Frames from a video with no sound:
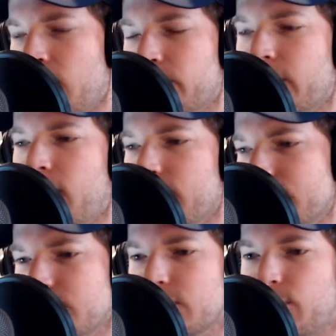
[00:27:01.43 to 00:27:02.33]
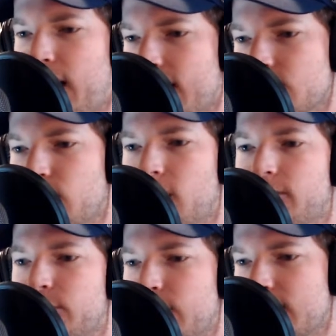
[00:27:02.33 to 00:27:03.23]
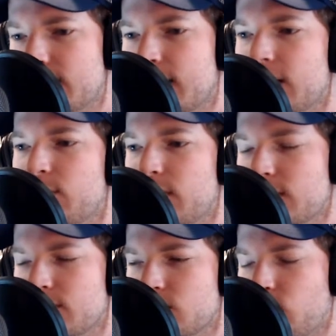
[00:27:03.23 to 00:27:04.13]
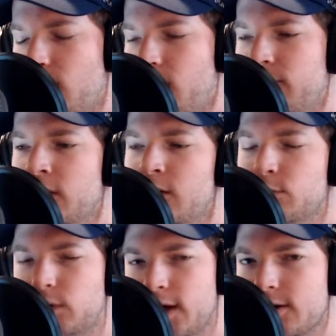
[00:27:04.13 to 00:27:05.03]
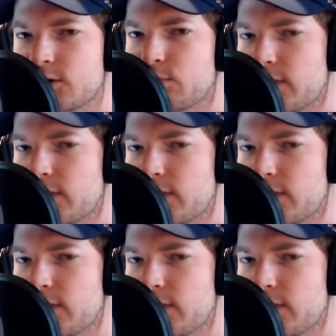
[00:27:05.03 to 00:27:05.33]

conferences, the Pac-12, the Big 10, the Big 12, play their spring